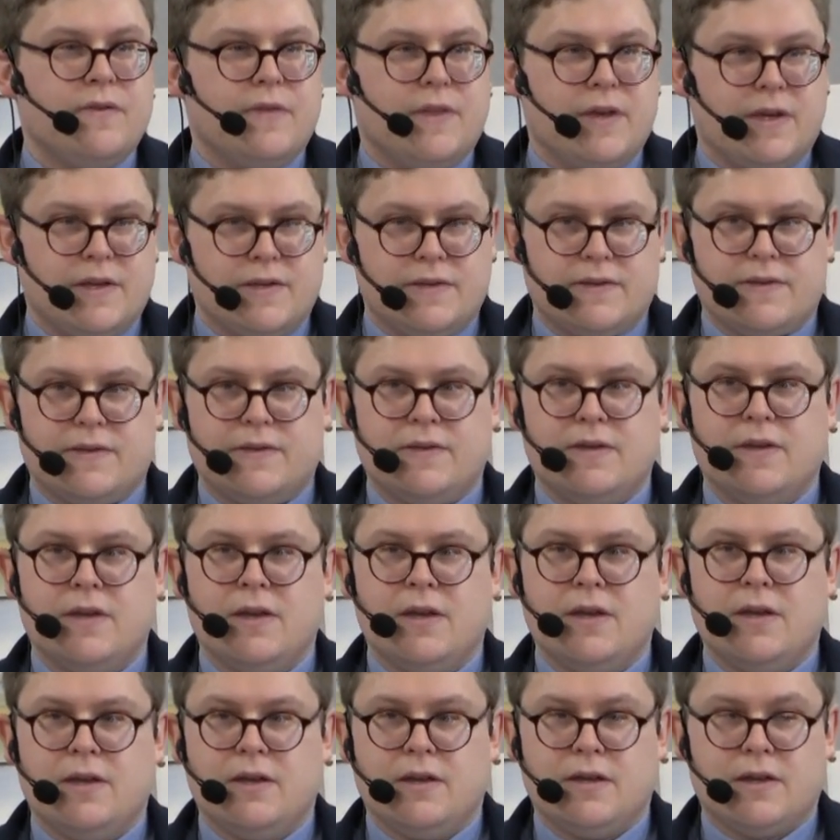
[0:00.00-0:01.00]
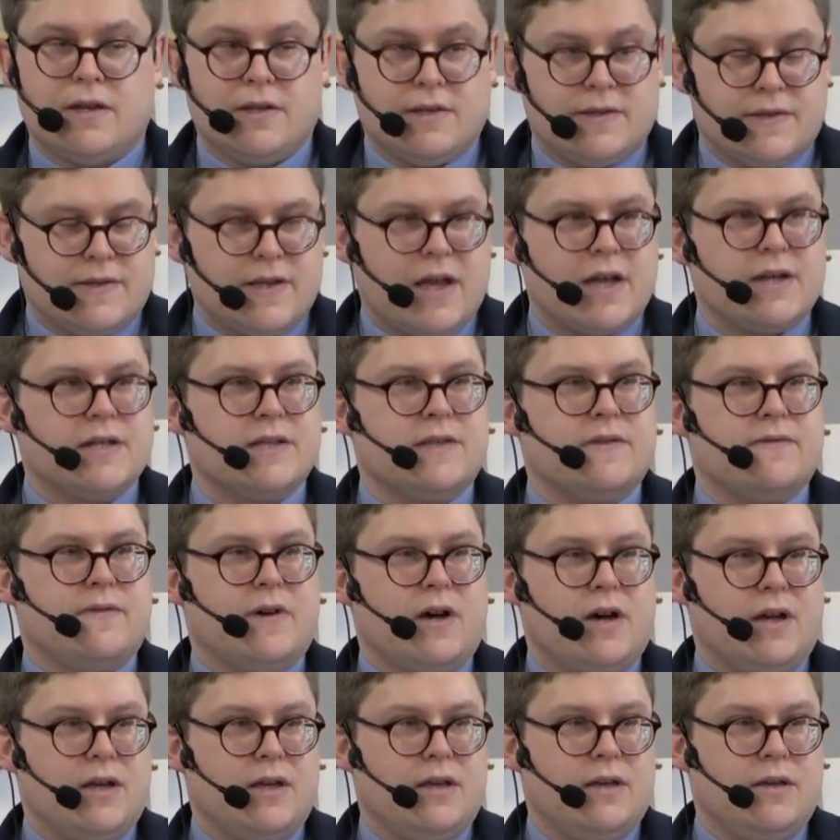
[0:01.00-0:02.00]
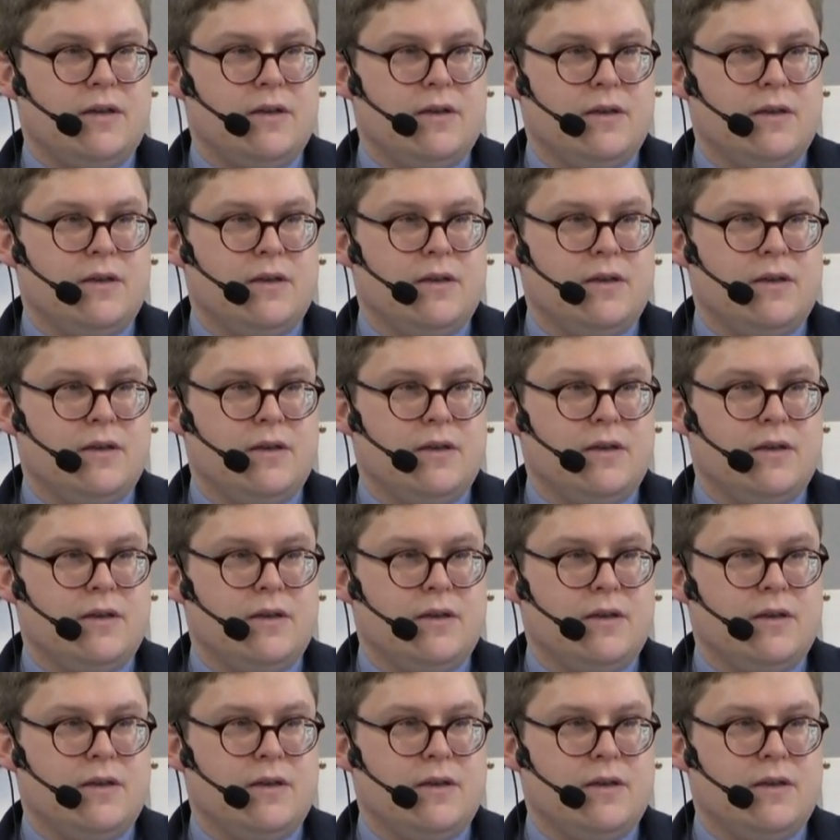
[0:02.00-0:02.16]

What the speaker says: this can satisfy.